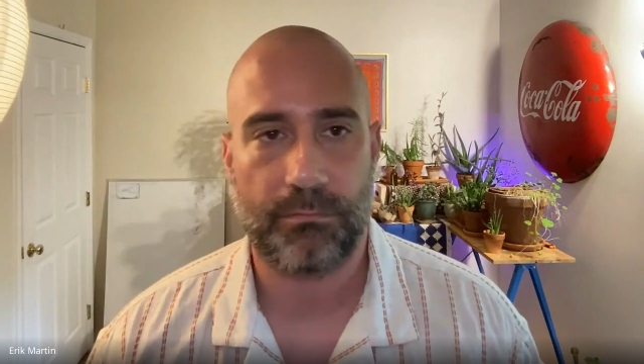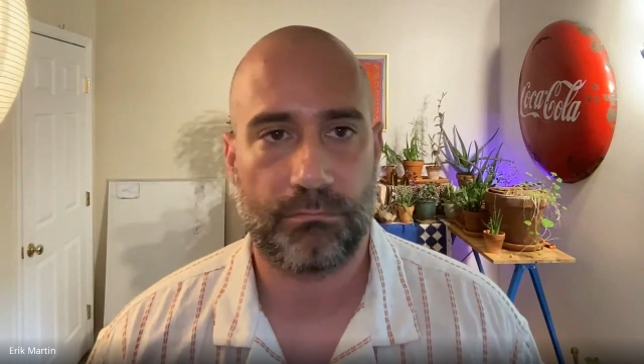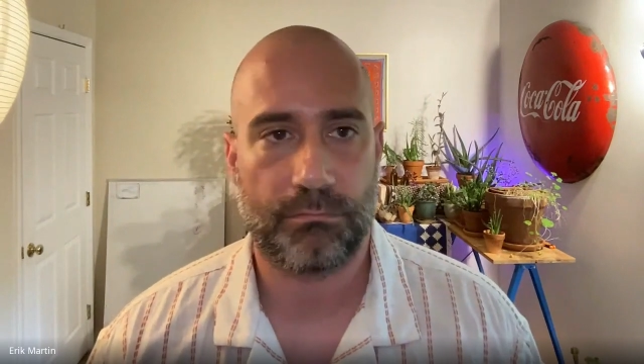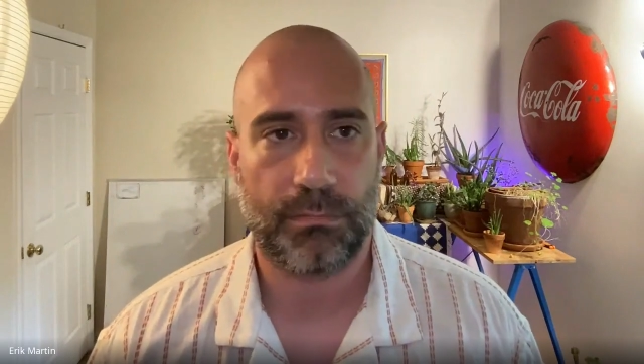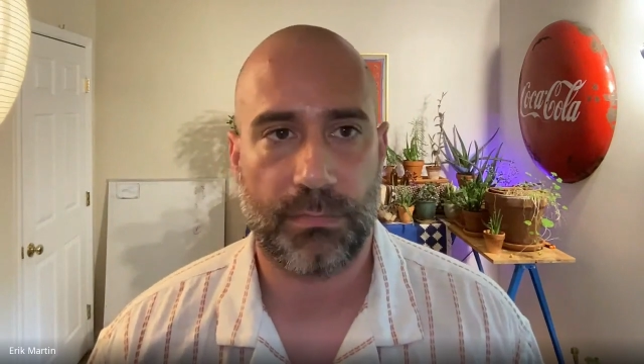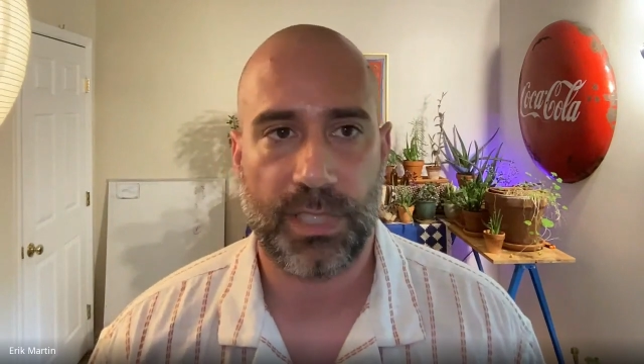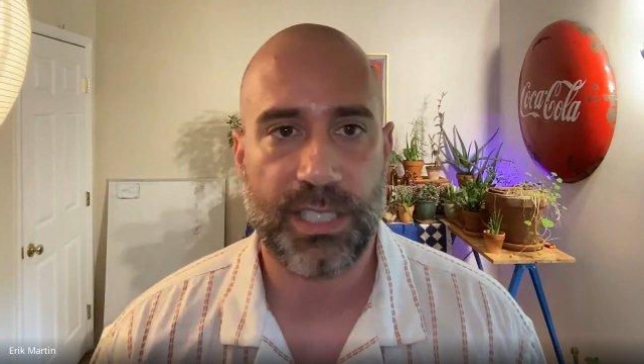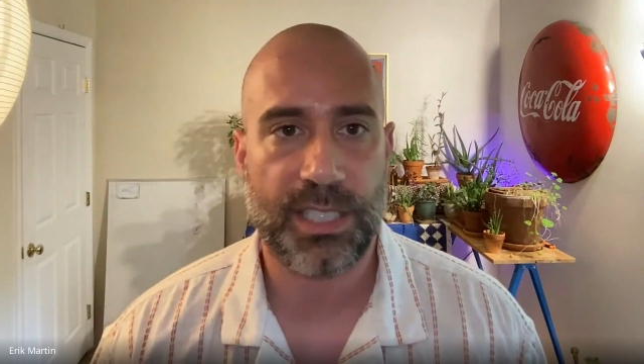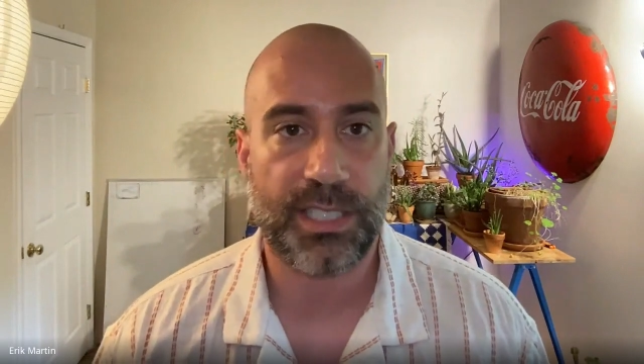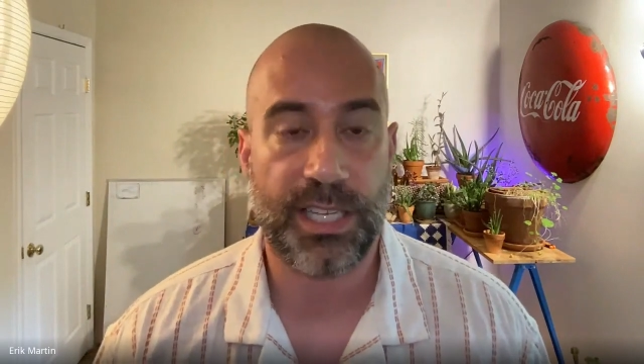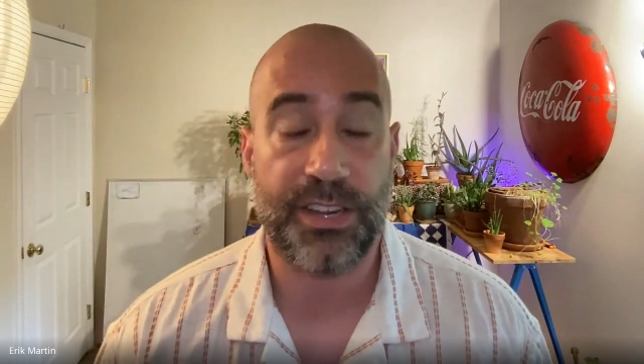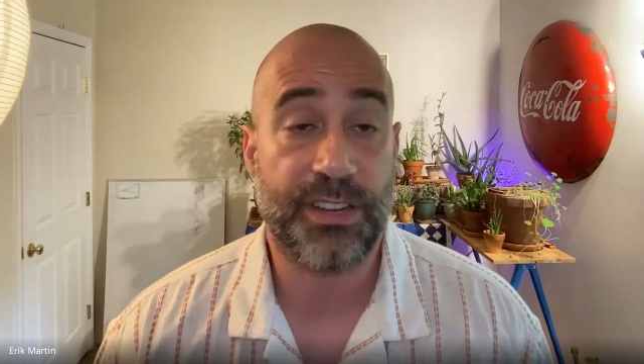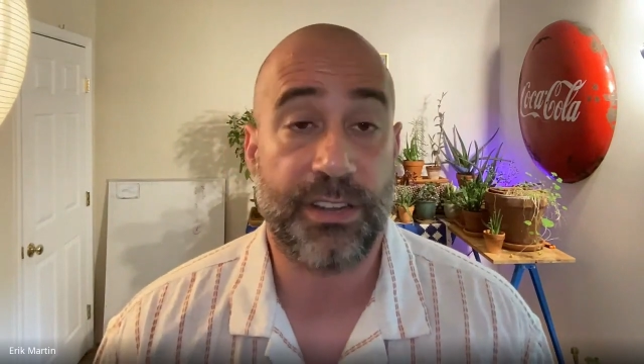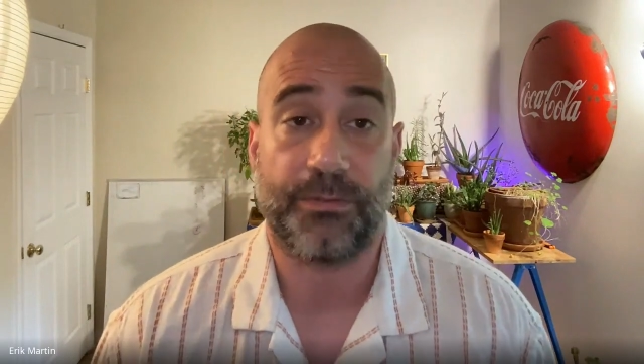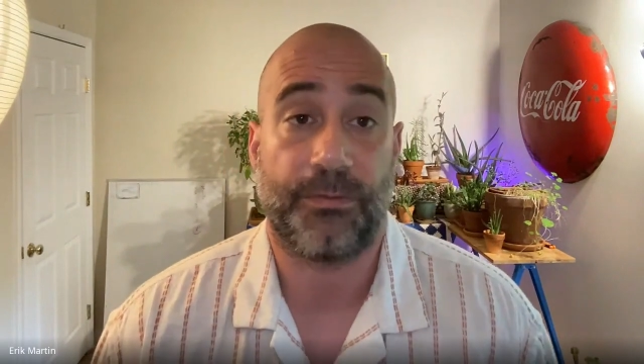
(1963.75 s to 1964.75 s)
let's just say
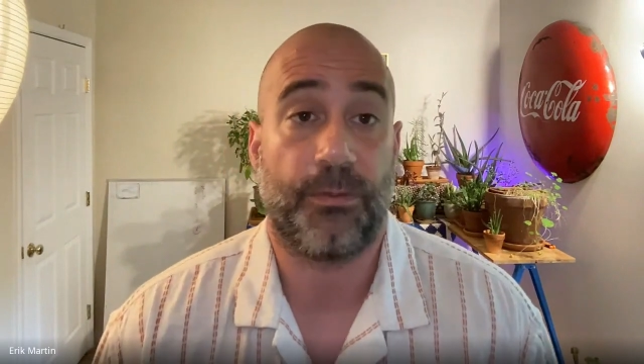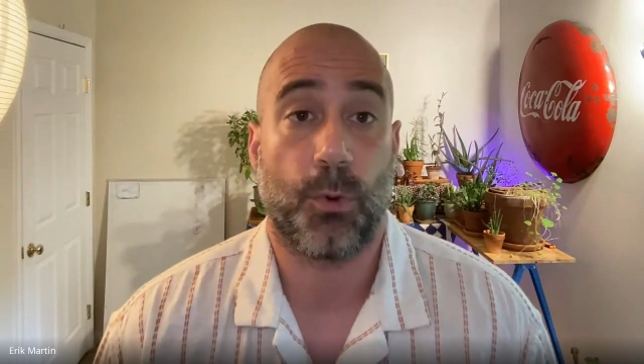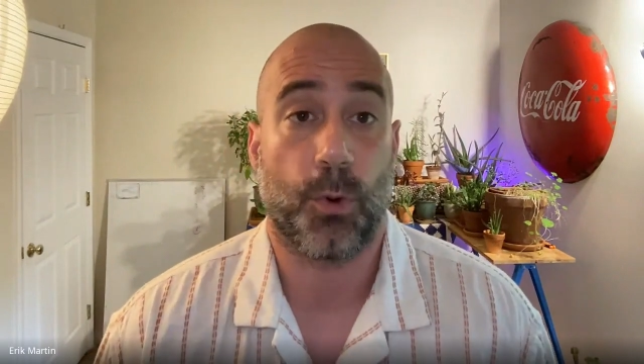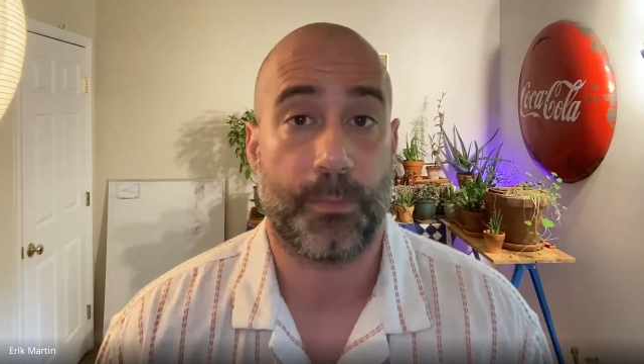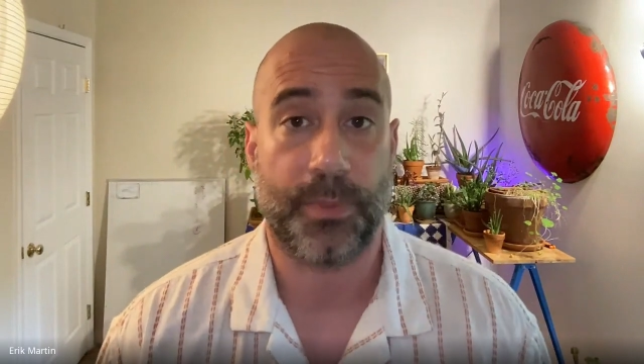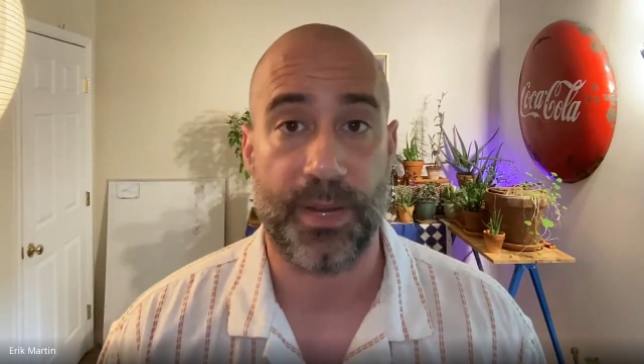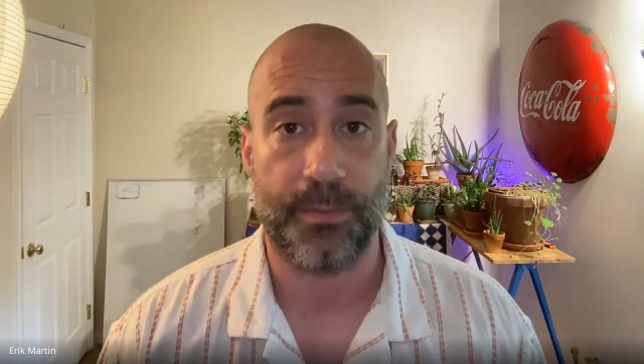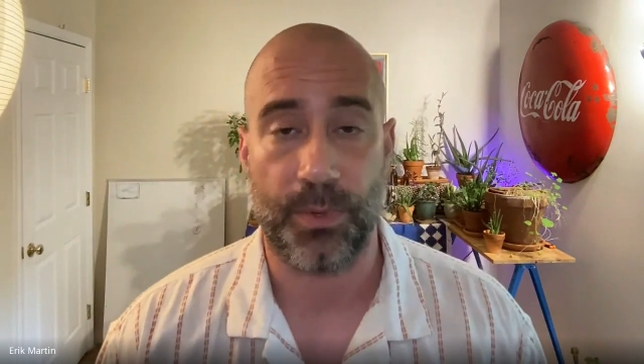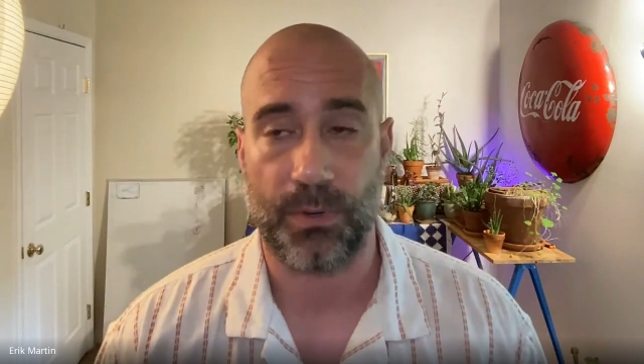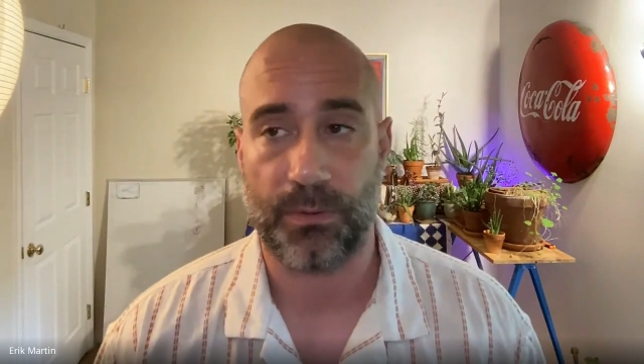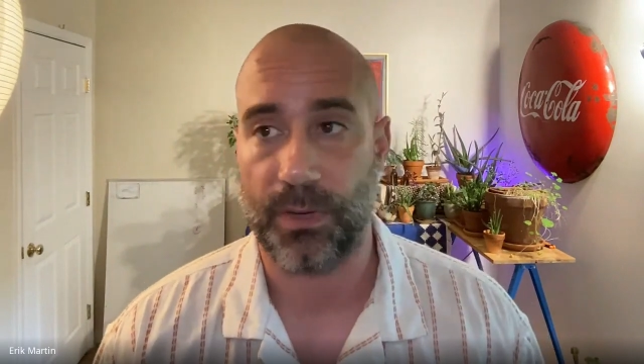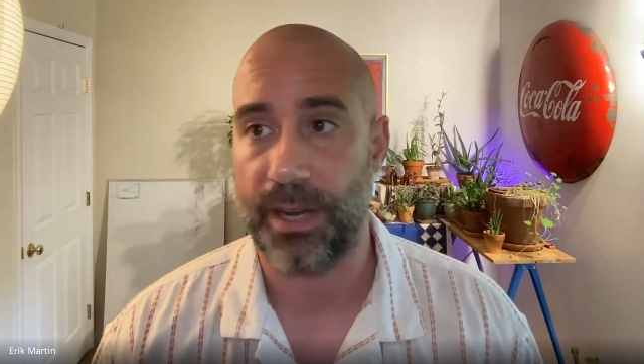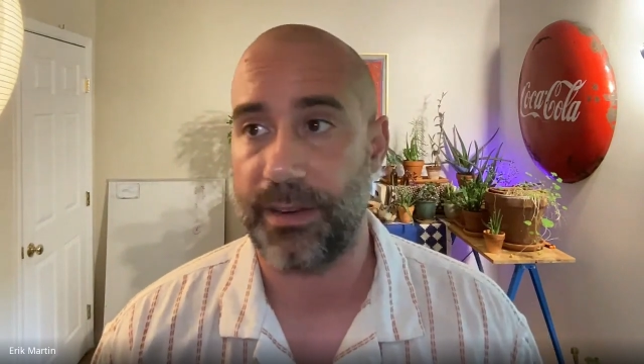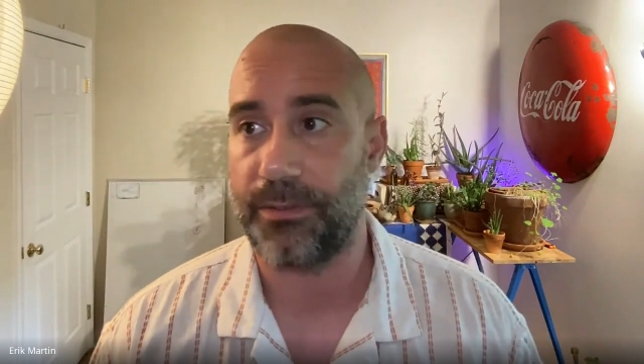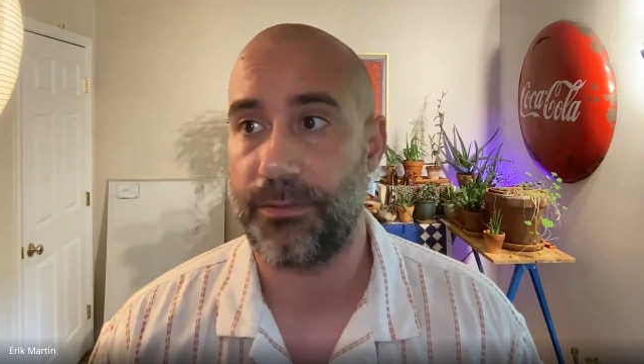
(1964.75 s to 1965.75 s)
you can get 4 people, right?